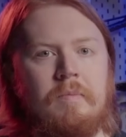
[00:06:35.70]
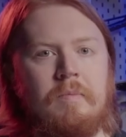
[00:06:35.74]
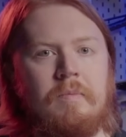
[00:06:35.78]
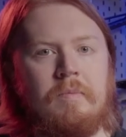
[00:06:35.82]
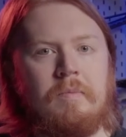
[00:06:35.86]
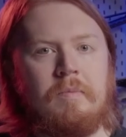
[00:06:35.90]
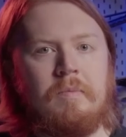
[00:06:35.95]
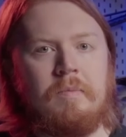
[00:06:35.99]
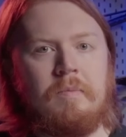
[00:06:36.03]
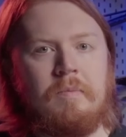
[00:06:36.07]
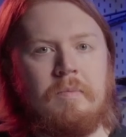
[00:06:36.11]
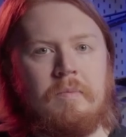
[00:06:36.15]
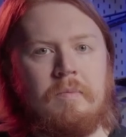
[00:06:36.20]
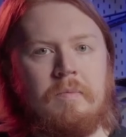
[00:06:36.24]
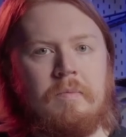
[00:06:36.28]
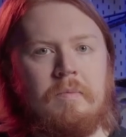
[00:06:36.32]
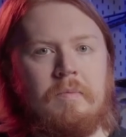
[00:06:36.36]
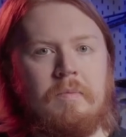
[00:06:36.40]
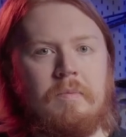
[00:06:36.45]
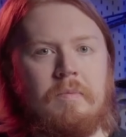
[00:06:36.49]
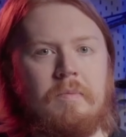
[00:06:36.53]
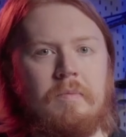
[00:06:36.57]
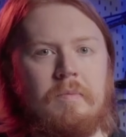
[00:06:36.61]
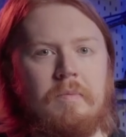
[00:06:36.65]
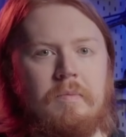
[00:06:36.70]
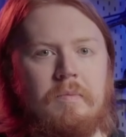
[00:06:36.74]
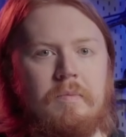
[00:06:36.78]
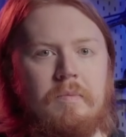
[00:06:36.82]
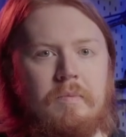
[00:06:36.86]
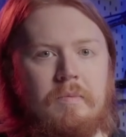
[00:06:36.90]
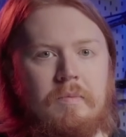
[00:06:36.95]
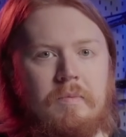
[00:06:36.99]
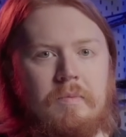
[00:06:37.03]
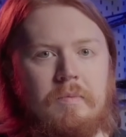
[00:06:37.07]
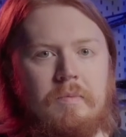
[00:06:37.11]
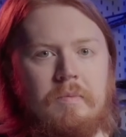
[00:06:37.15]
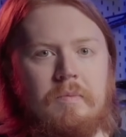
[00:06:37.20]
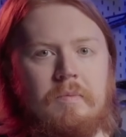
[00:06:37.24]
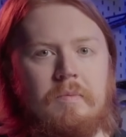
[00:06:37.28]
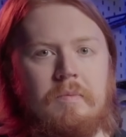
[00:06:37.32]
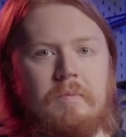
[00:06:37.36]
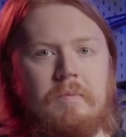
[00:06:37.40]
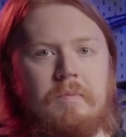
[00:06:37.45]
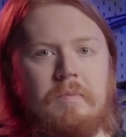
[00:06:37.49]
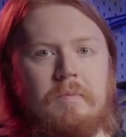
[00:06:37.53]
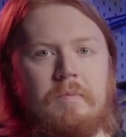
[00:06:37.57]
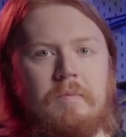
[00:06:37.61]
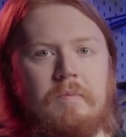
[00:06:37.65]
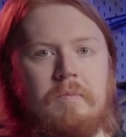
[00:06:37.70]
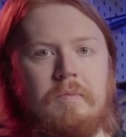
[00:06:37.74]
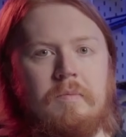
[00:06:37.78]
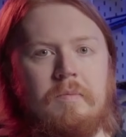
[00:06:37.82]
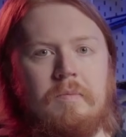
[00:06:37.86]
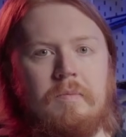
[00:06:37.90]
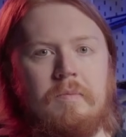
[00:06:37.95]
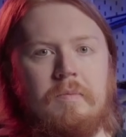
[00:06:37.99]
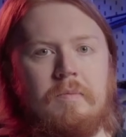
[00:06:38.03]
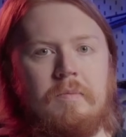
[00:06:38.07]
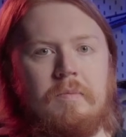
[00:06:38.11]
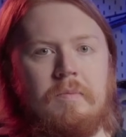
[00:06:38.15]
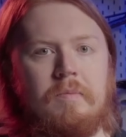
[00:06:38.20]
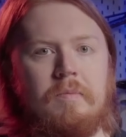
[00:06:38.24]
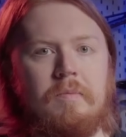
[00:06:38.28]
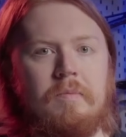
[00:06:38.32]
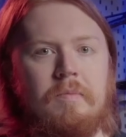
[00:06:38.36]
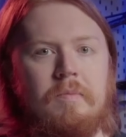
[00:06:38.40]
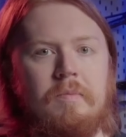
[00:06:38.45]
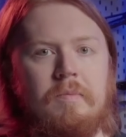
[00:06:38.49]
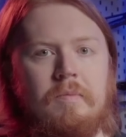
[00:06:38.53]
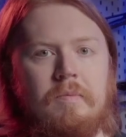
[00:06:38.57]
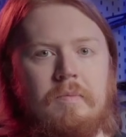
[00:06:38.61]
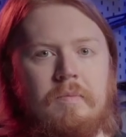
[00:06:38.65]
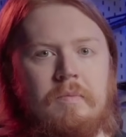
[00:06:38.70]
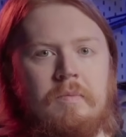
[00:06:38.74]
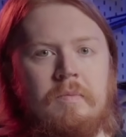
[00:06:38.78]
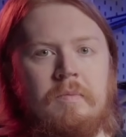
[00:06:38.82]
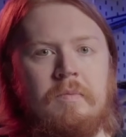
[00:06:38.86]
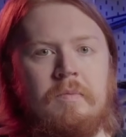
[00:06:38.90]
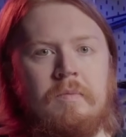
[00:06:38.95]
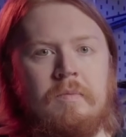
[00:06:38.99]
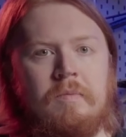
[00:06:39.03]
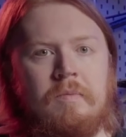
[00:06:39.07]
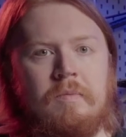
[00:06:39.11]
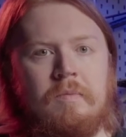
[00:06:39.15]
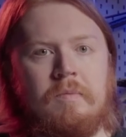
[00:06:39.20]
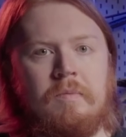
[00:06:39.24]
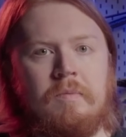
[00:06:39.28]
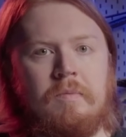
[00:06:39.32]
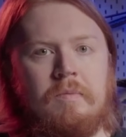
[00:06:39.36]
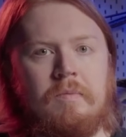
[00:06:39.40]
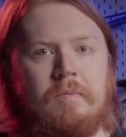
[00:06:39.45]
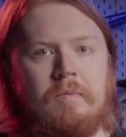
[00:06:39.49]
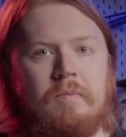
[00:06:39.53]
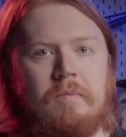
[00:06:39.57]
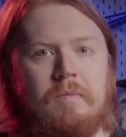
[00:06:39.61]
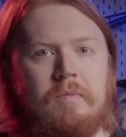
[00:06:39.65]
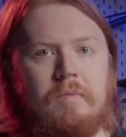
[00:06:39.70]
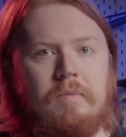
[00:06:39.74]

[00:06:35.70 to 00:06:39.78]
[no speech]